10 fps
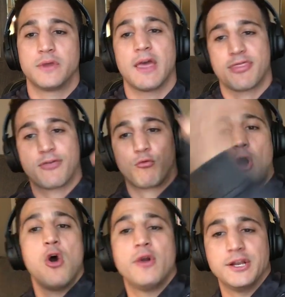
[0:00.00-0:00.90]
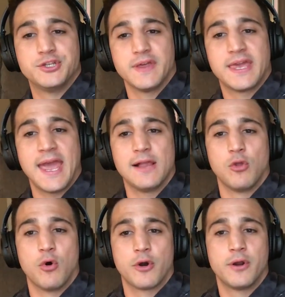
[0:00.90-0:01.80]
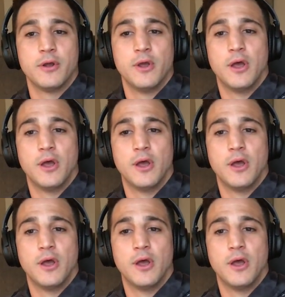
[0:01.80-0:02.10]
get thrown into the Gaylord